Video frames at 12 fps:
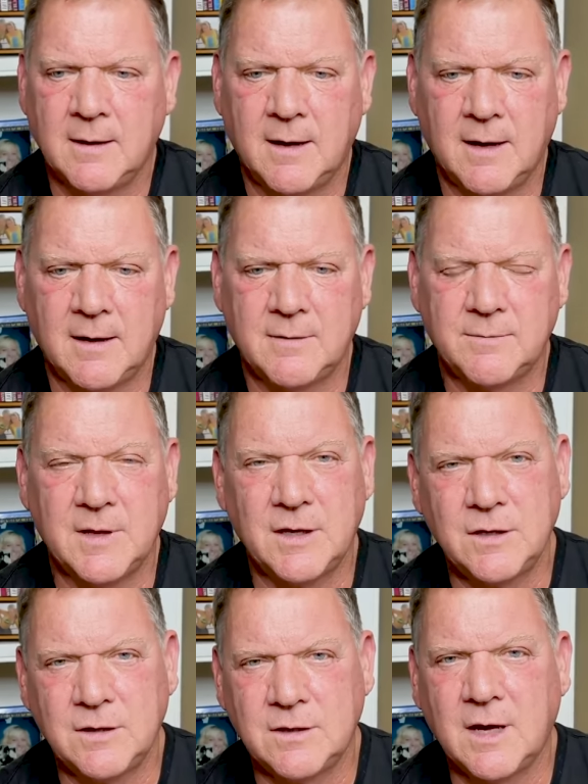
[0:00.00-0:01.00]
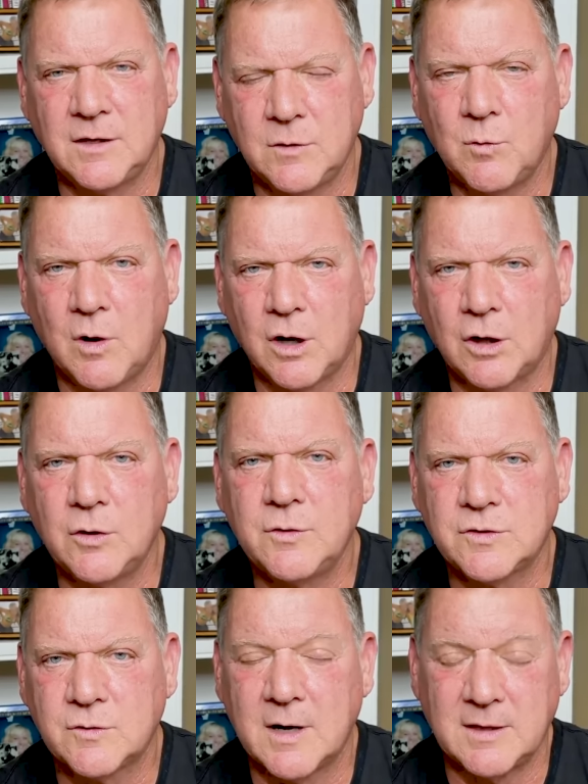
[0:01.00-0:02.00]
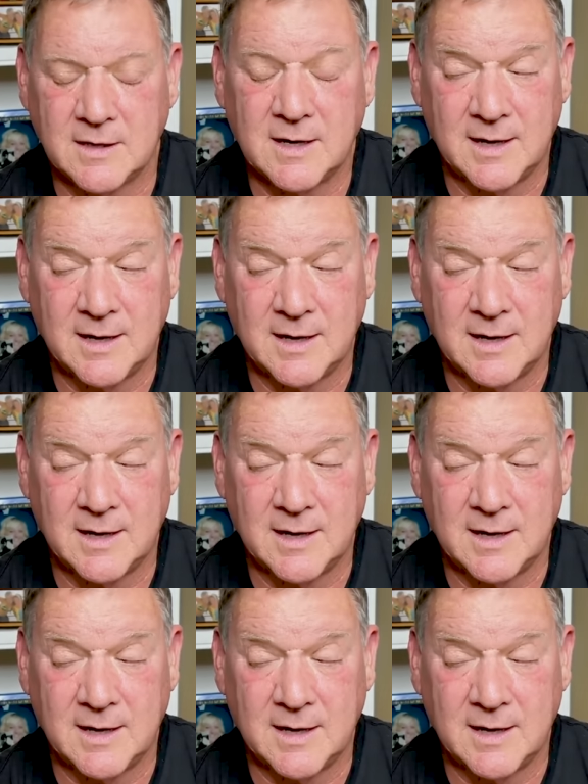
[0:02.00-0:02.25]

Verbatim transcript: uh, that that you want glute strength, and,